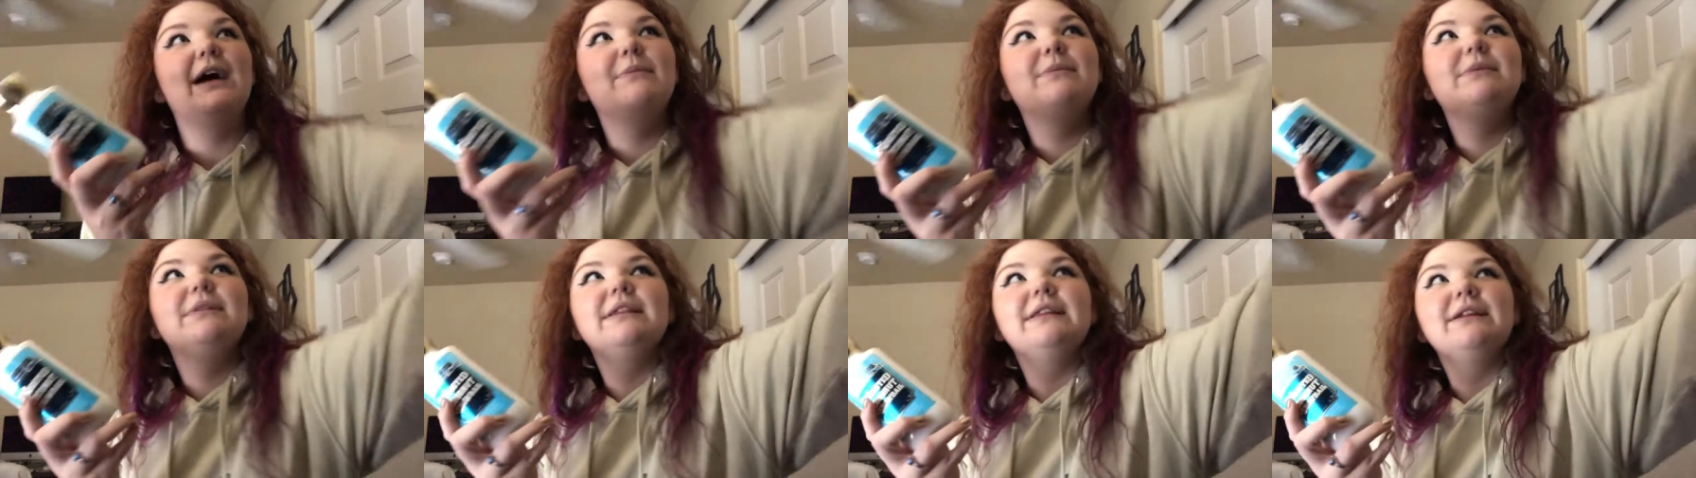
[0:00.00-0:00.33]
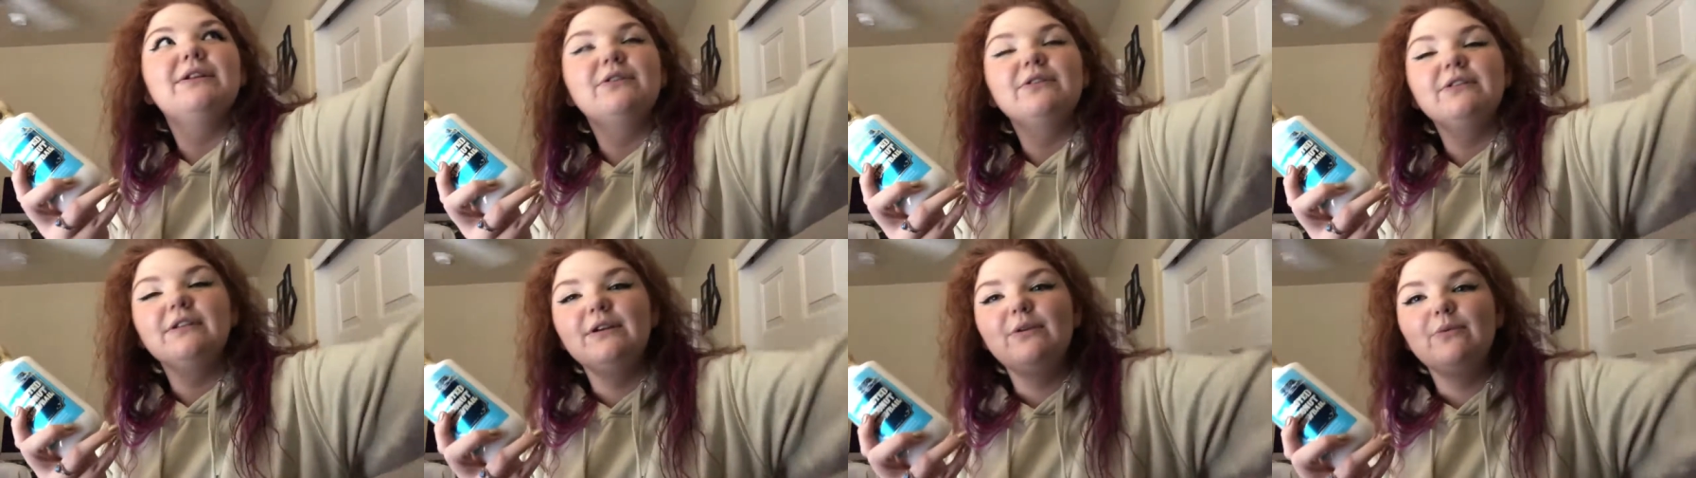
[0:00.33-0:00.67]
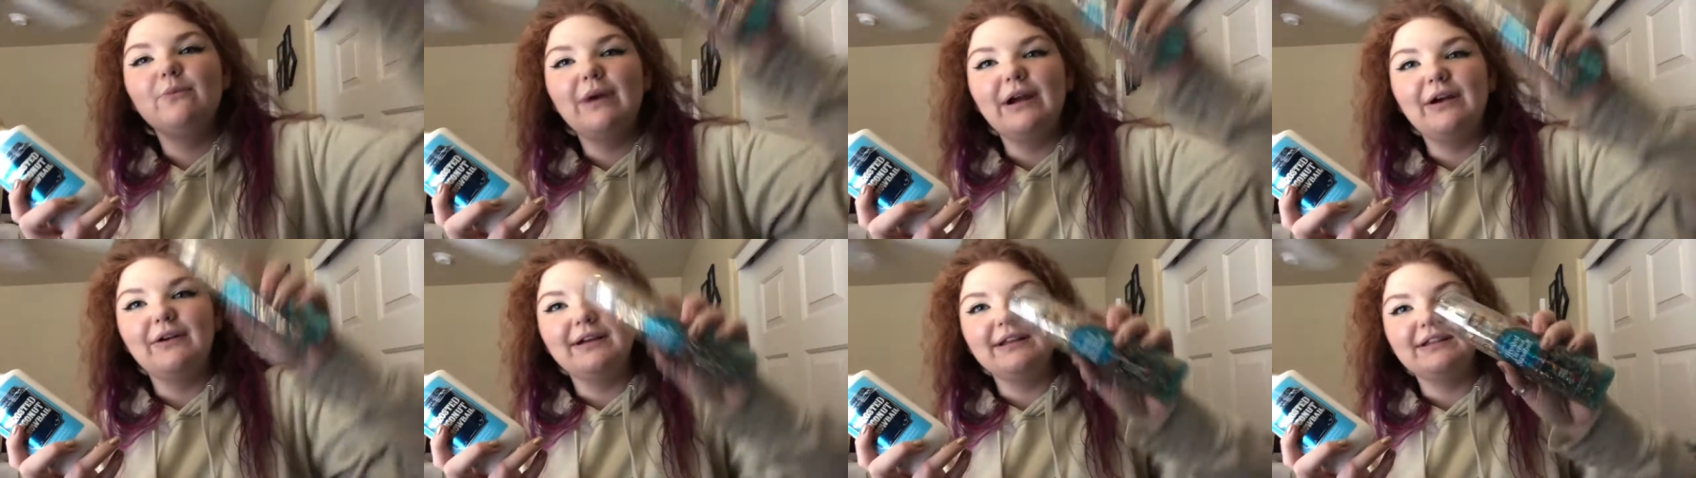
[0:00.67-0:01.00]
I'm literally
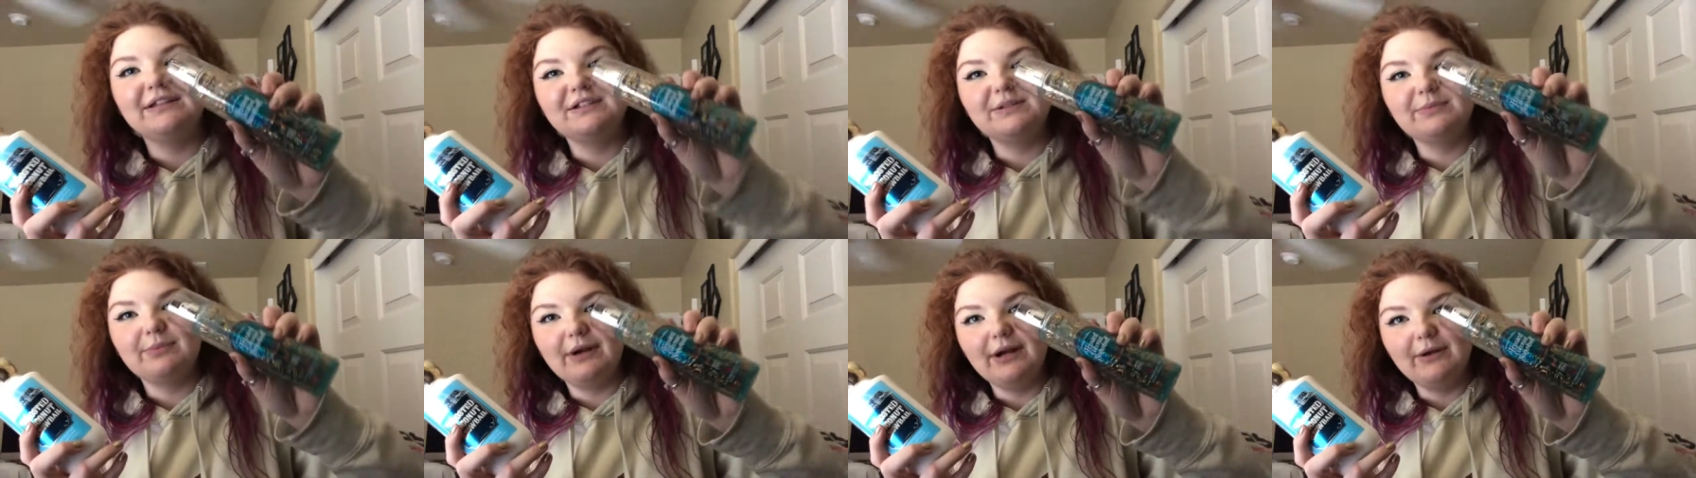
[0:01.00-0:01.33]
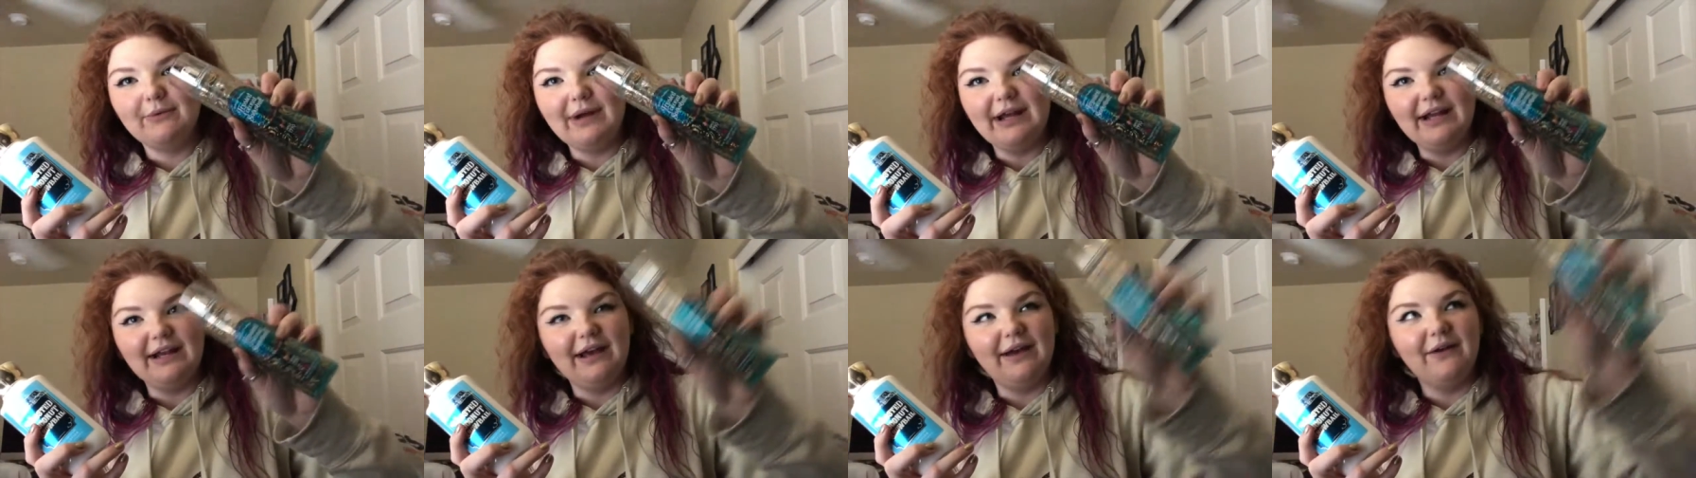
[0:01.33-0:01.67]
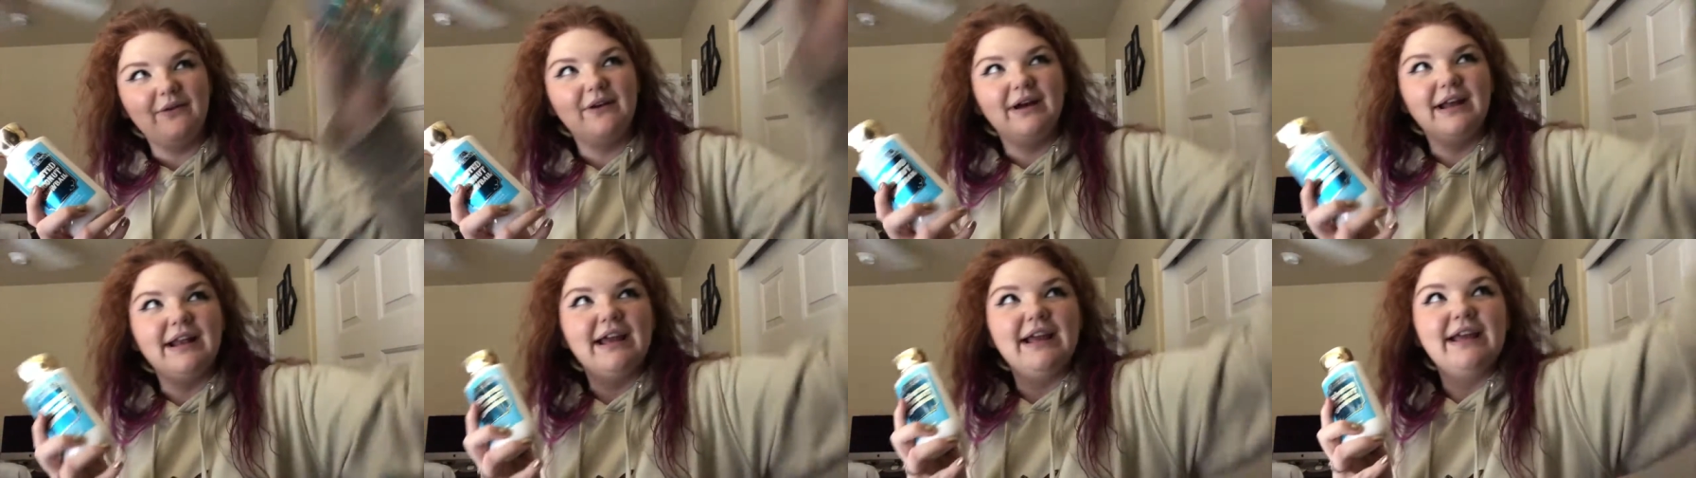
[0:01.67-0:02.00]
wearing the spray right
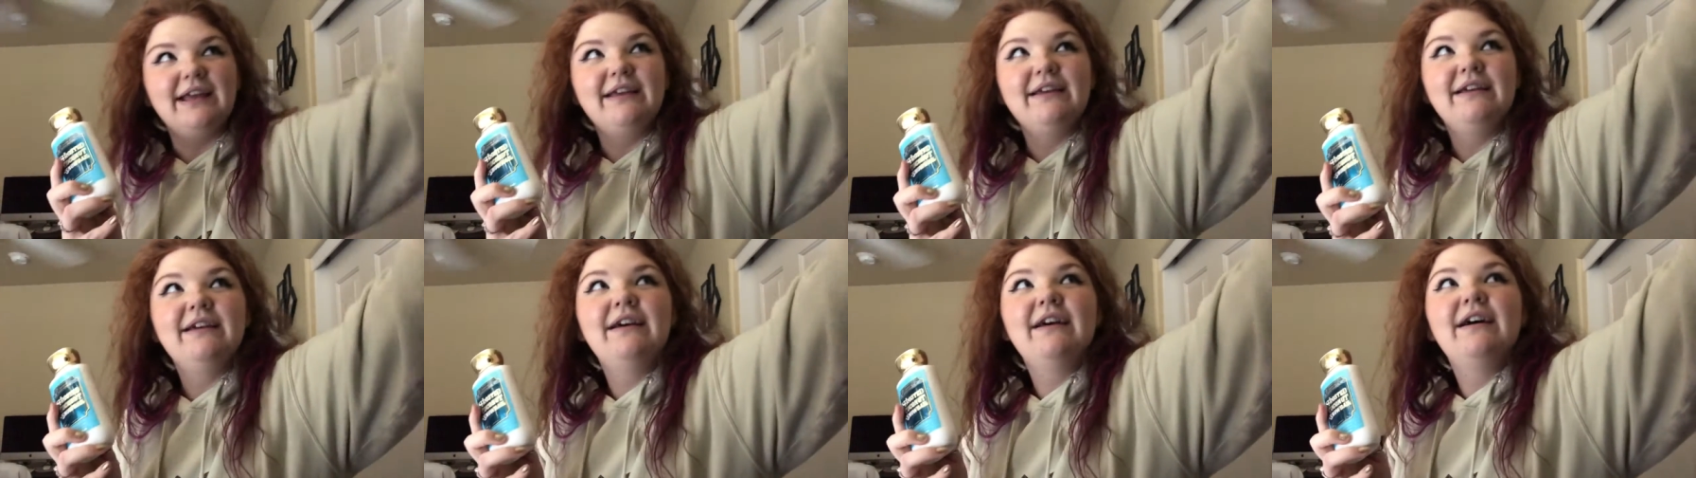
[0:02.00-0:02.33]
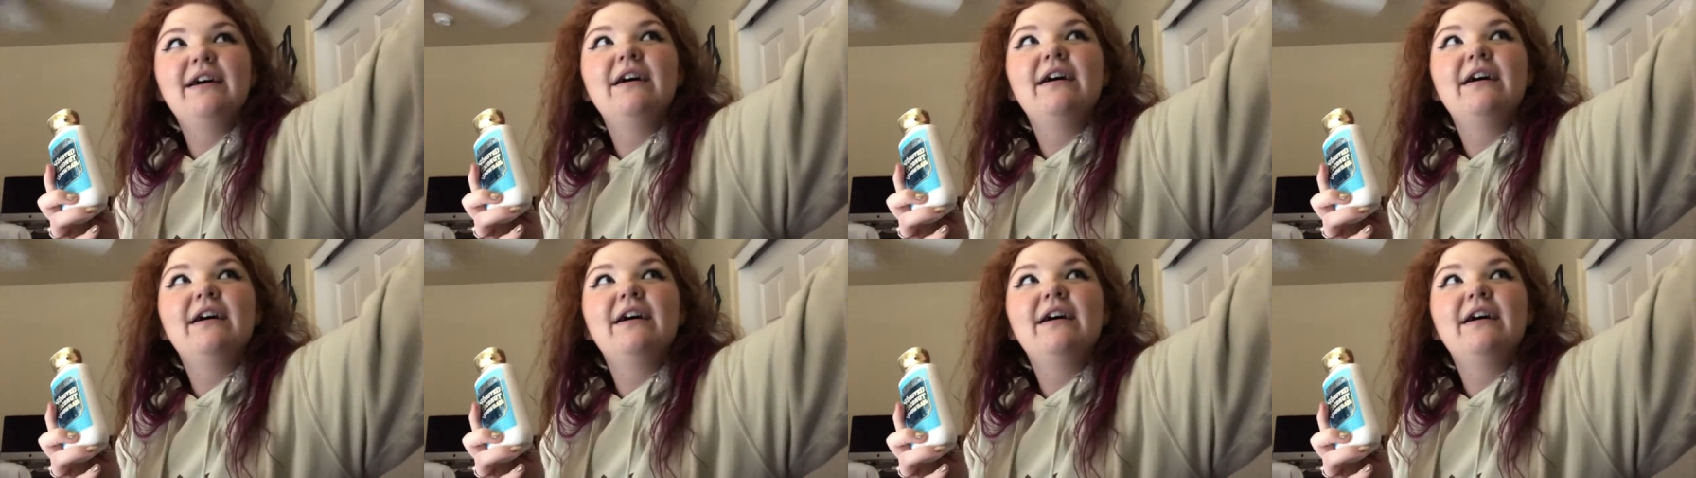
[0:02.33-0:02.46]
now, and I